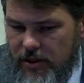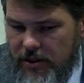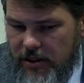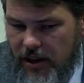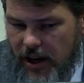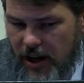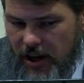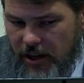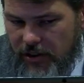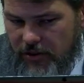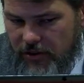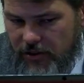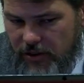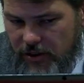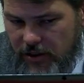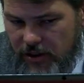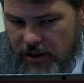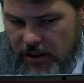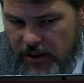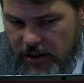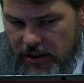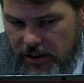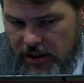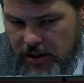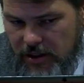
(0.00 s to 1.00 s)
a
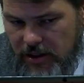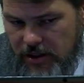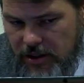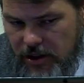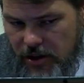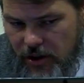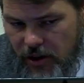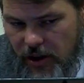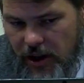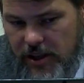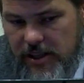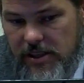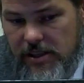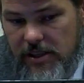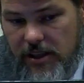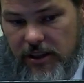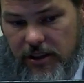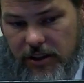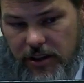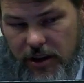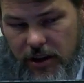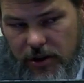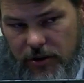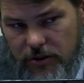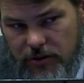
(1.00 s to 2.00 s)
doctrine. Christ
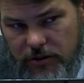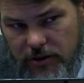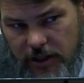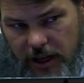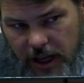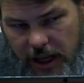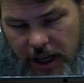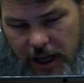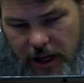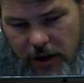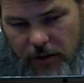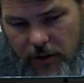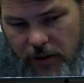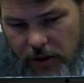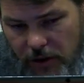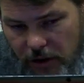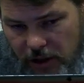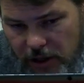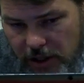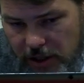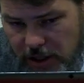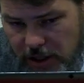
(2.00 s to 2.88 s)
alone adequately